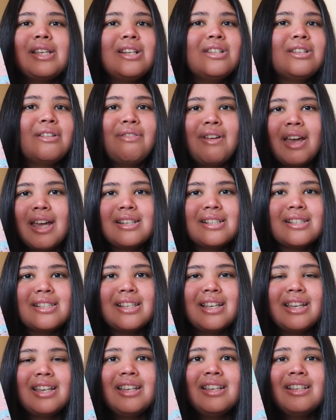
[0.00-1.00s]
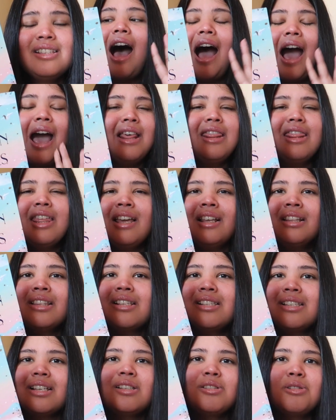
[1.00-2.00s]
into fantasy, I think
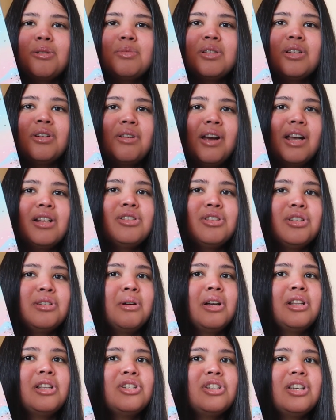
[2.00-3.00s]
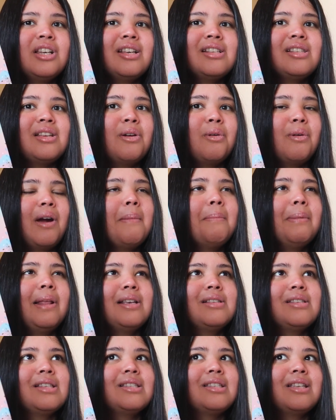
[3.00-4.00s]
the Six Crimson Cranes duology is a great
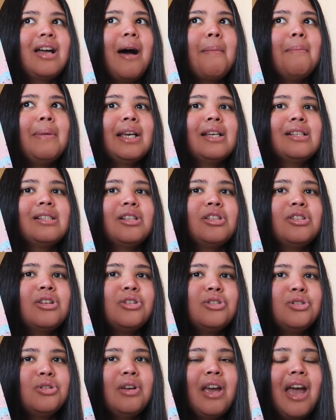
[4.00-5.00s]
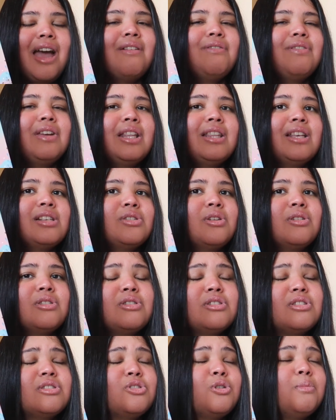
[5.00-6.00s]
place to start, because it's not too heavy, there's
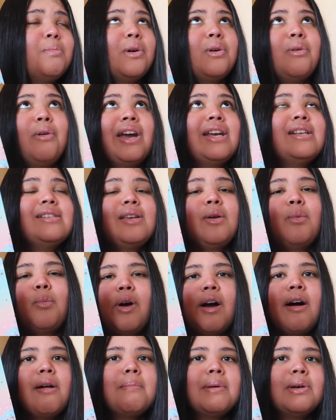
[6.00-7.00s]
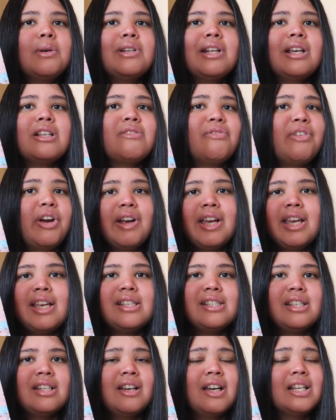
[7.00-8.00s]
not super crazy world building, it's very
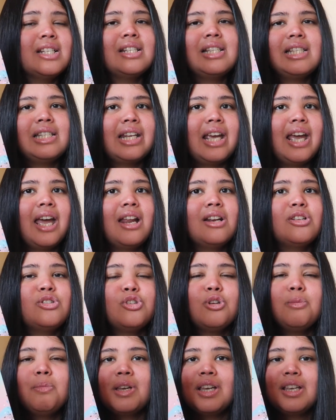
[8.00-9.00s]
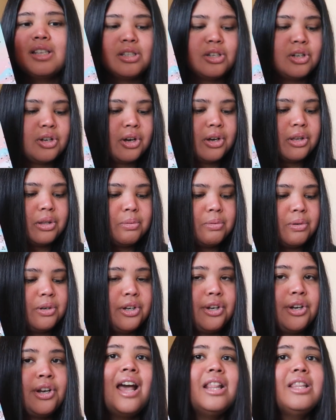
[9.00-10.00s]
easy to understand, super easy to go
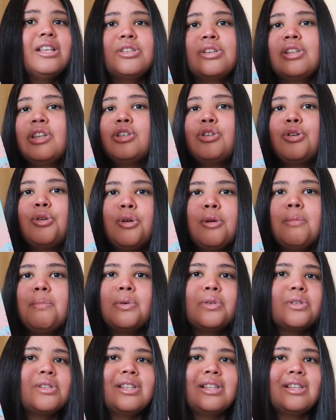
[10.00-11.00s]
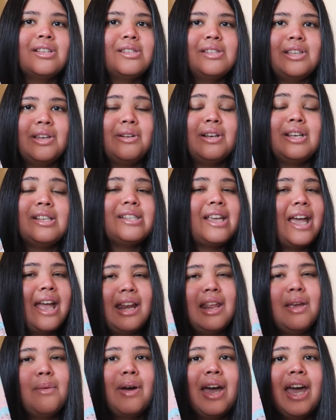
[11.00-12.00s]
through, and there's only two books in this series
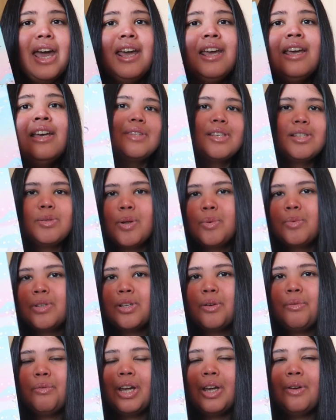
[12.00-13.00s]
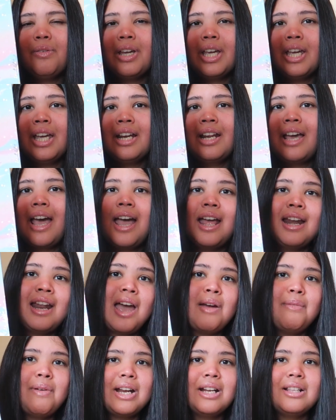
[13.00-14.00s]
anyway. This one was a reread and
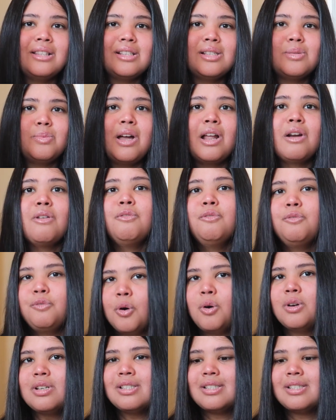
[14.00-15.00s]
I rated this one 4